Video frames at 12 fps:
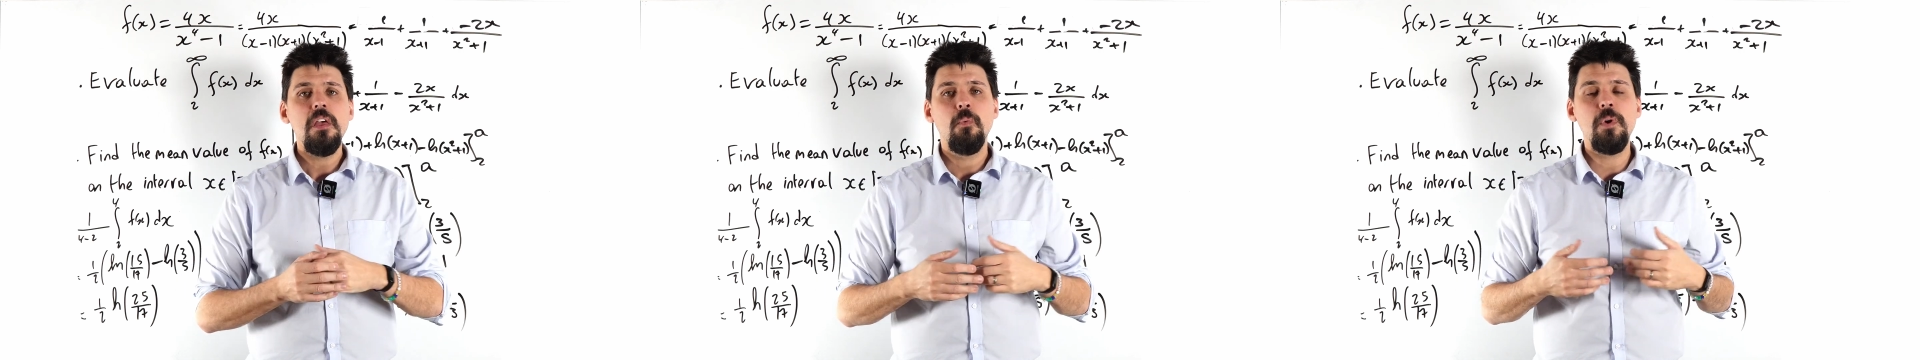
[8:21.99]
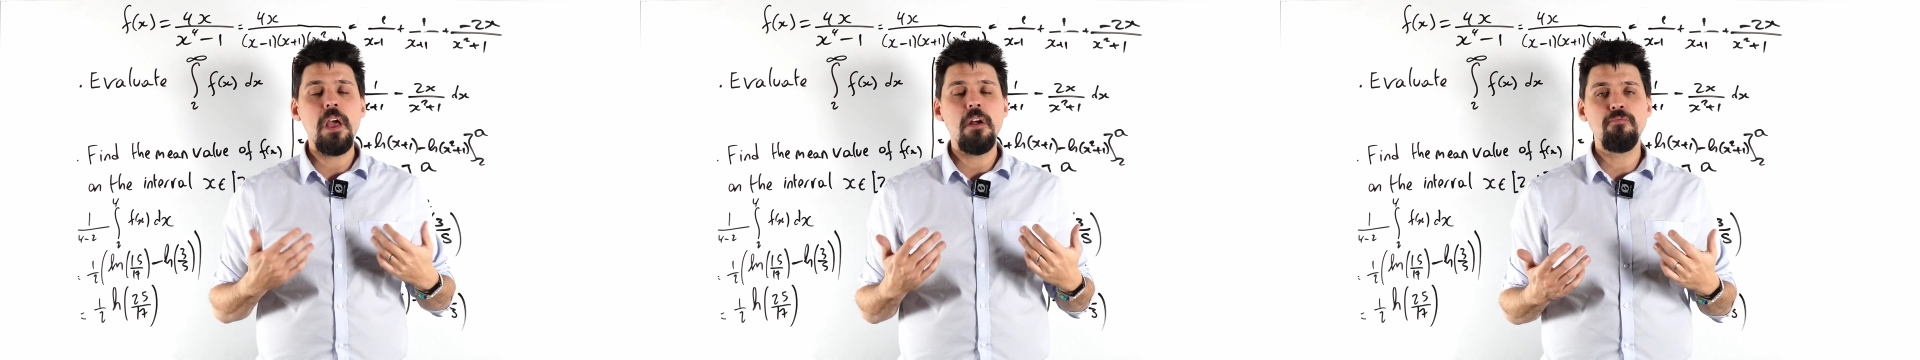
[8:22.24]

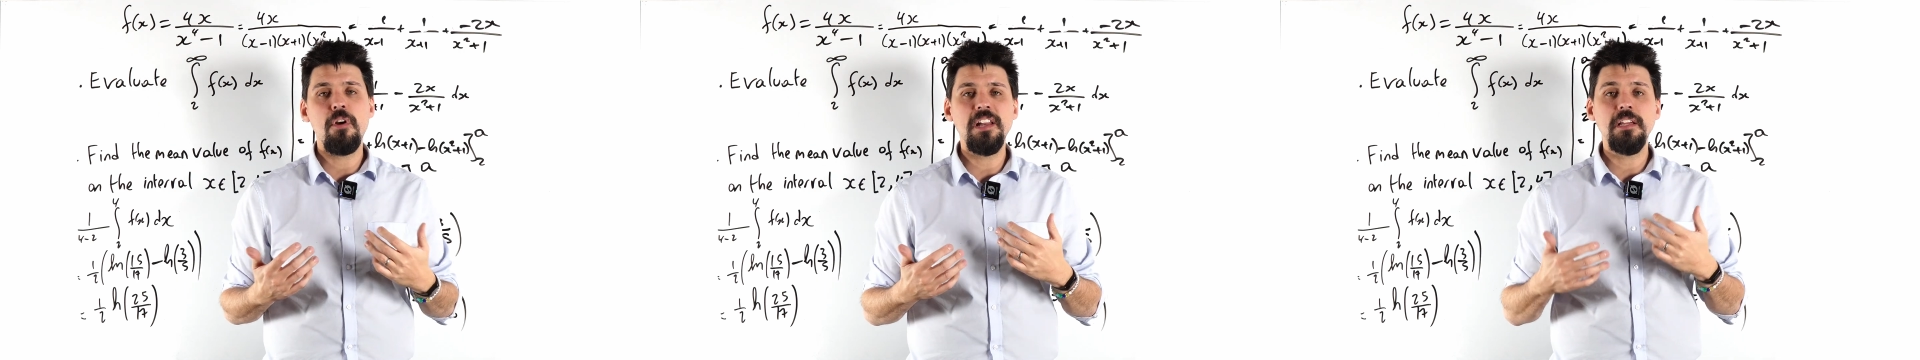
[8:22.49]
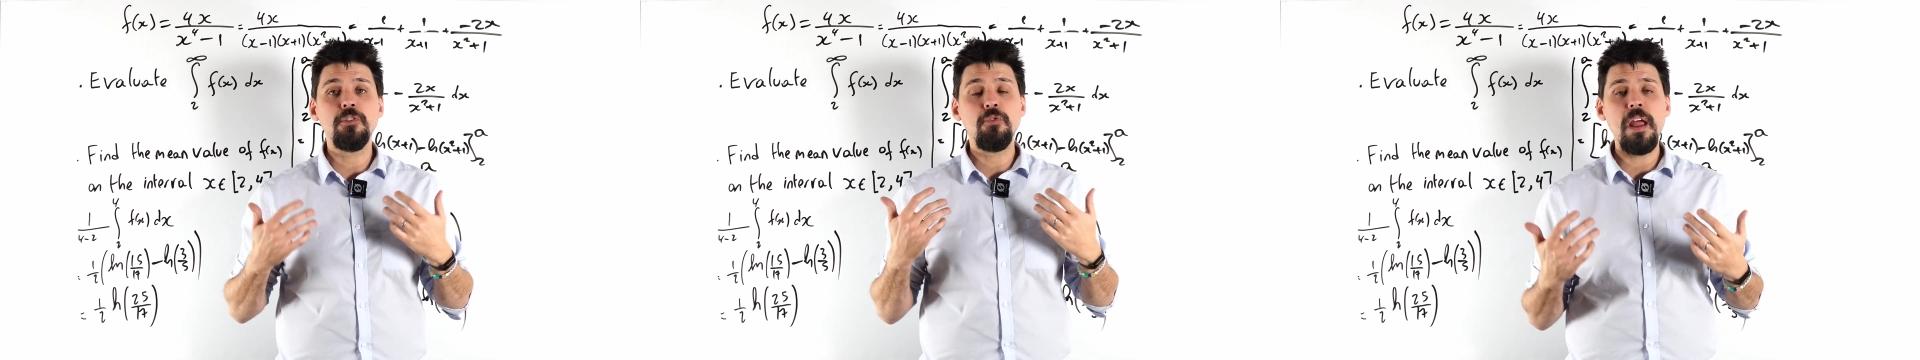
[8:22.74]
We are
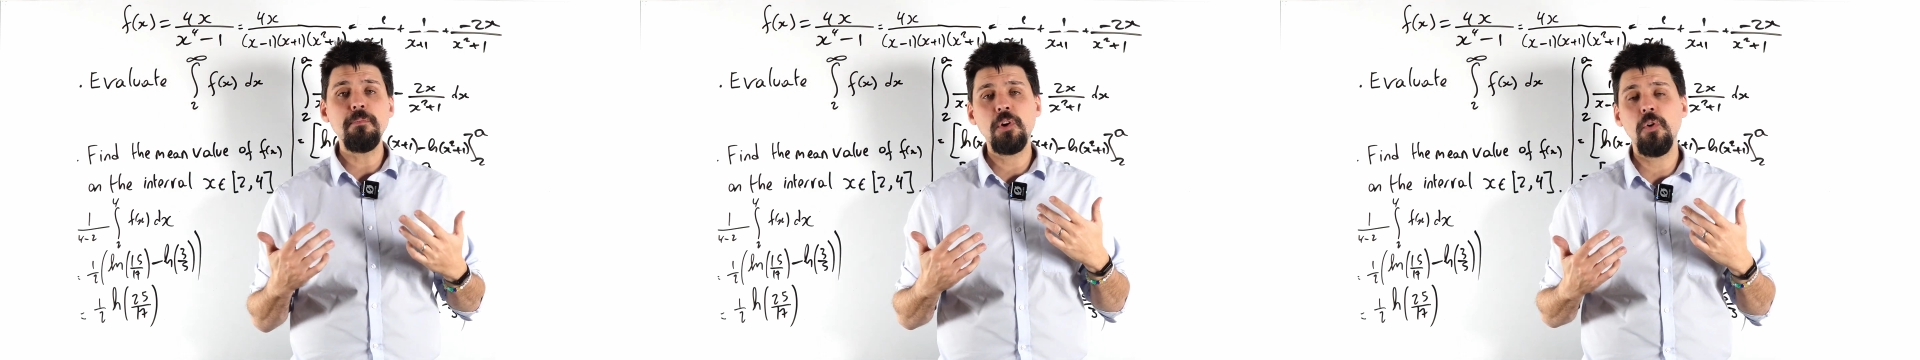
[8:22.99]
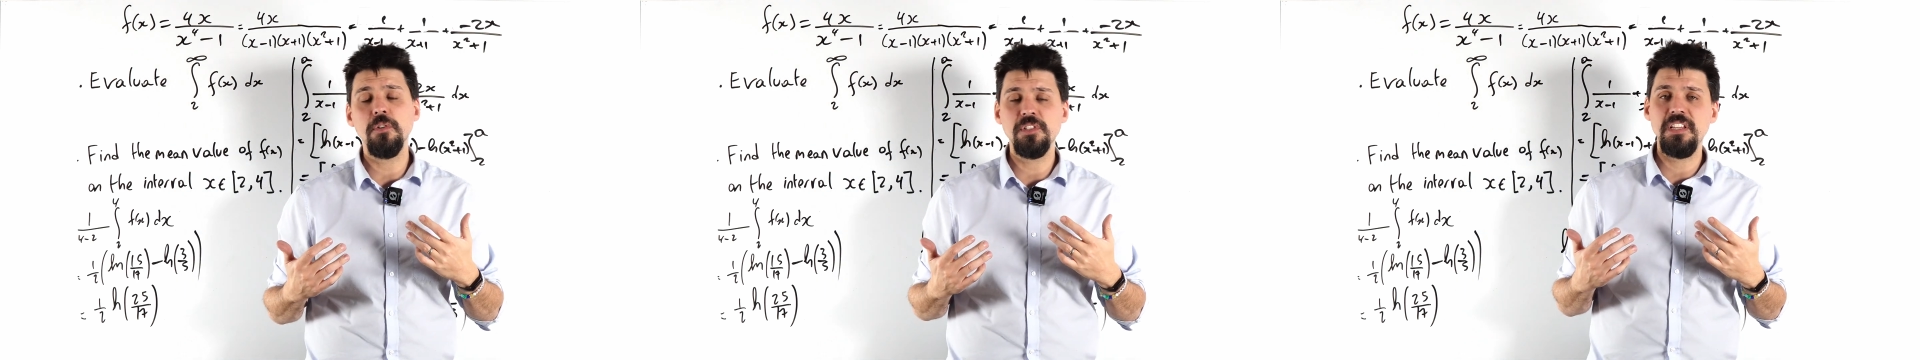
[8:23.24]
running cram
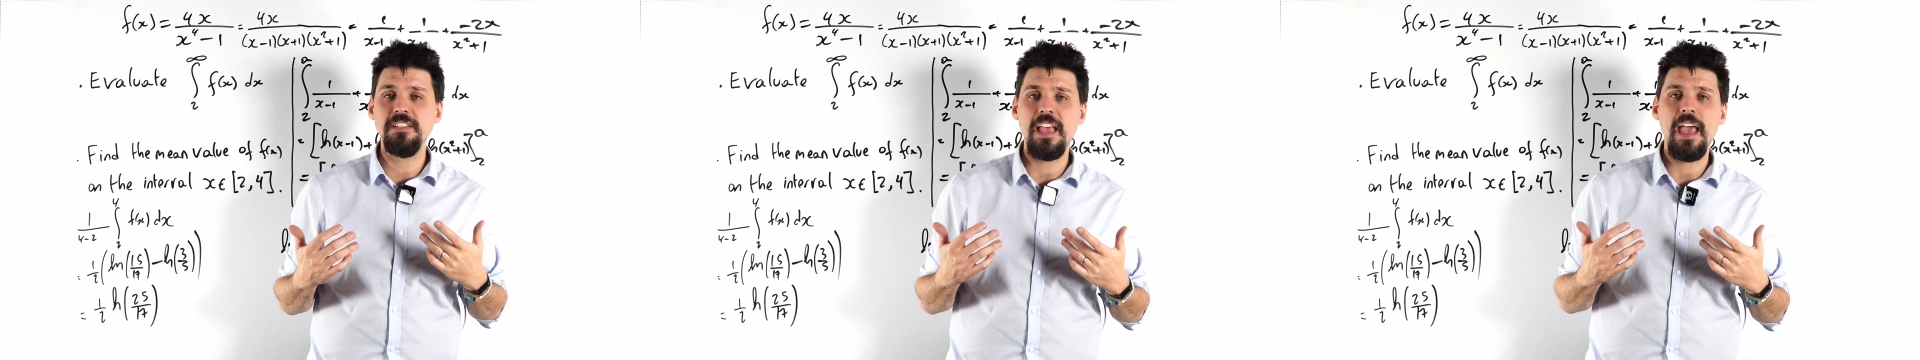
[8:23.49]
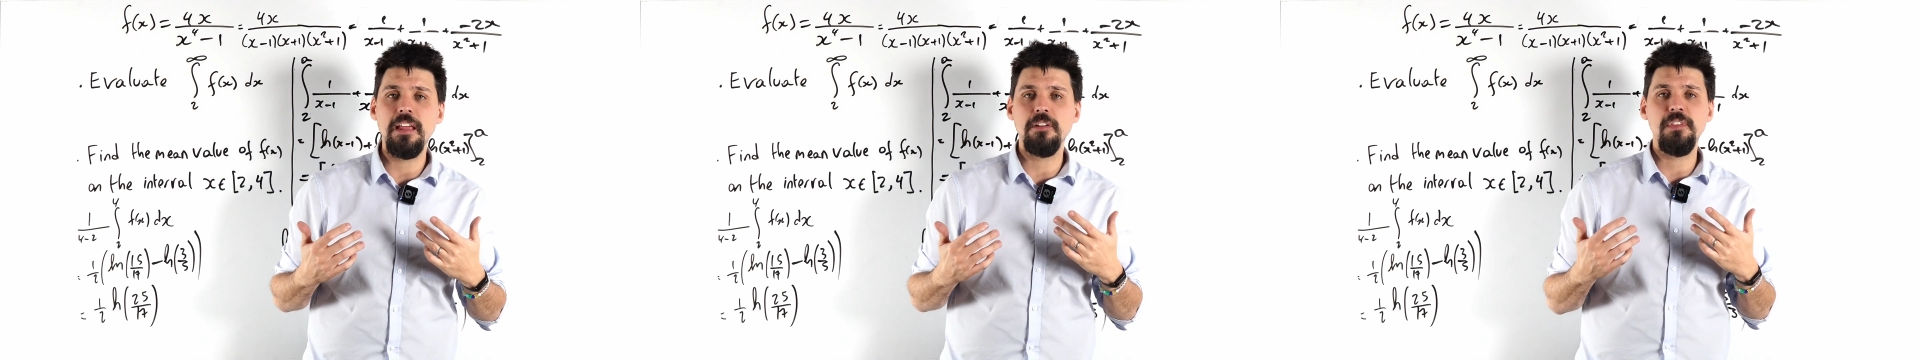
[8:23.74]
courses
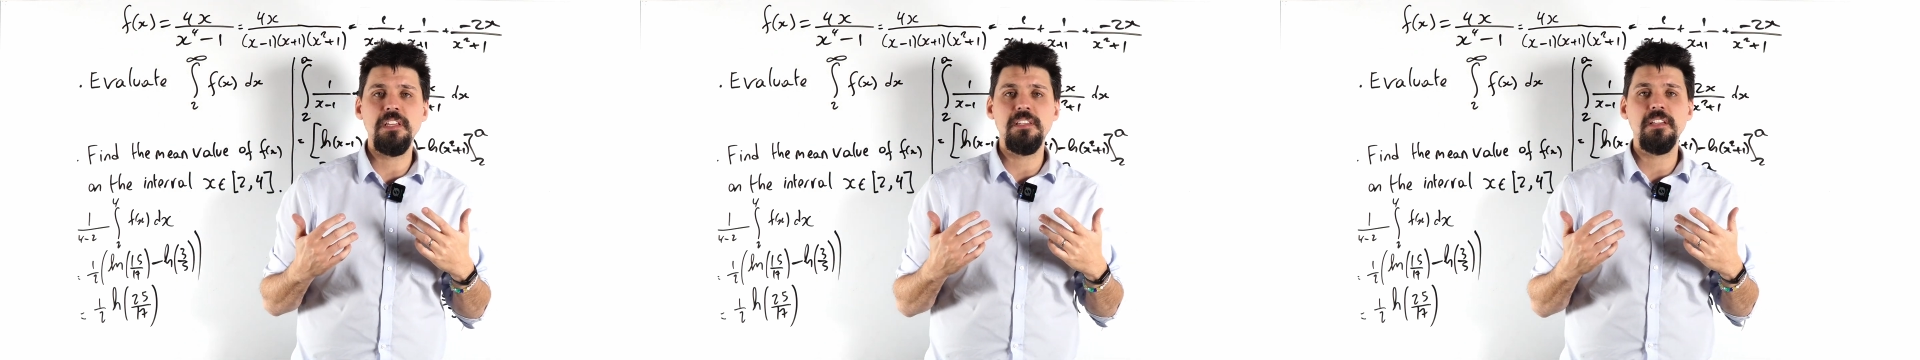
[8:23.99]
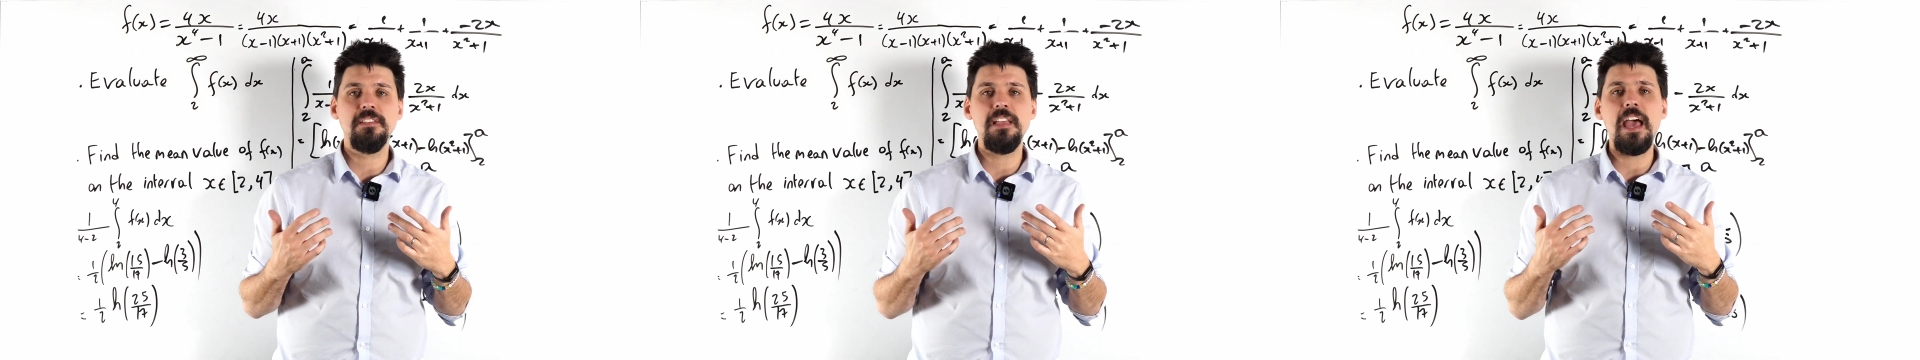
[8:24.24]
ahead of these
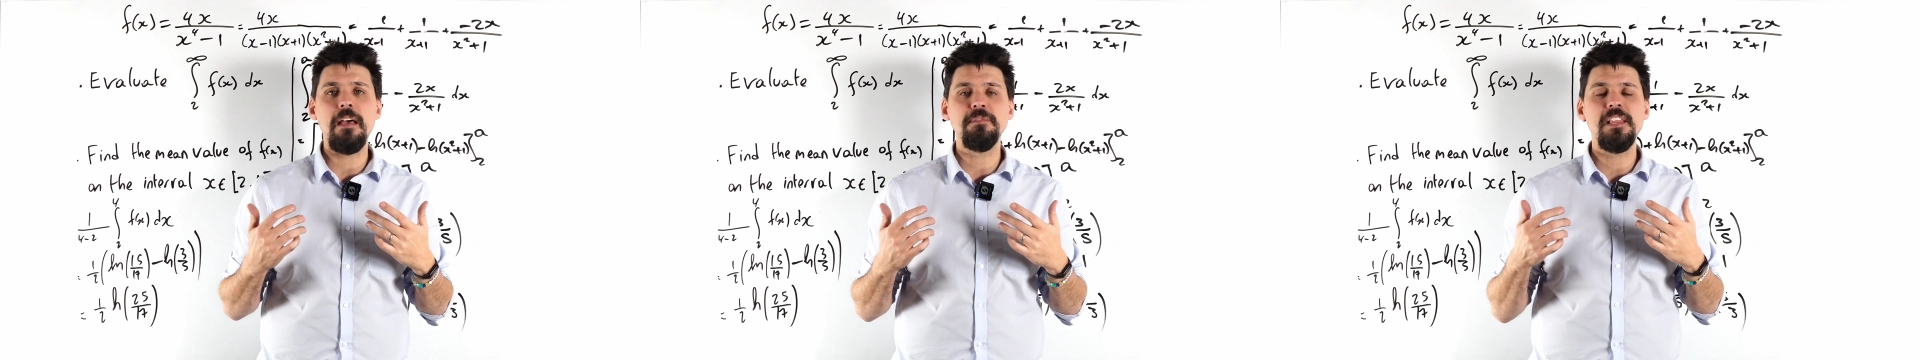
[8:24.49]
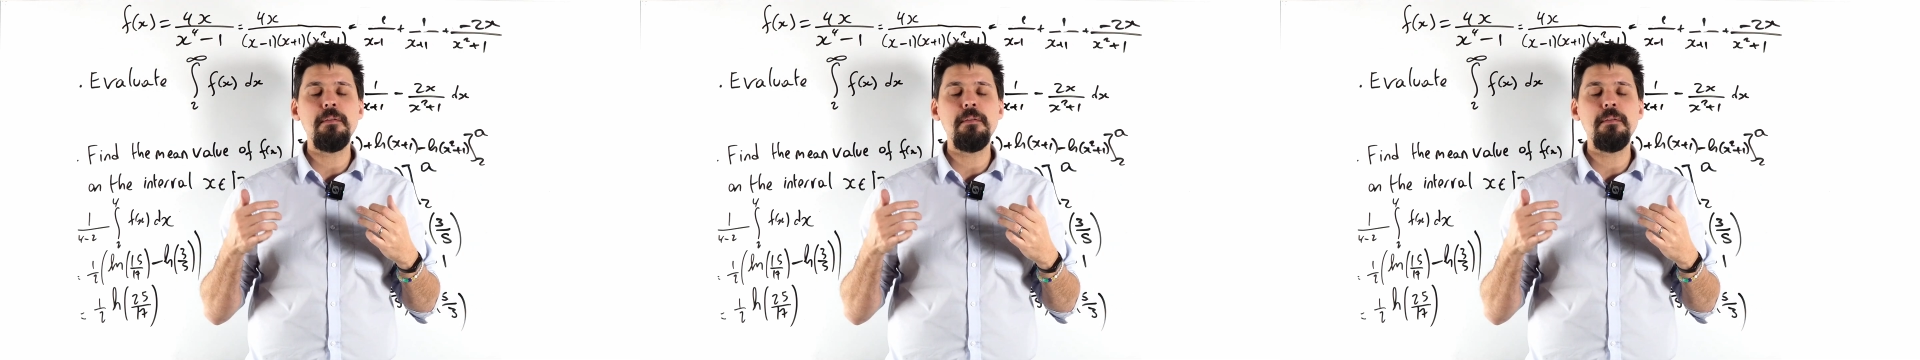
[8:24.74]
exams.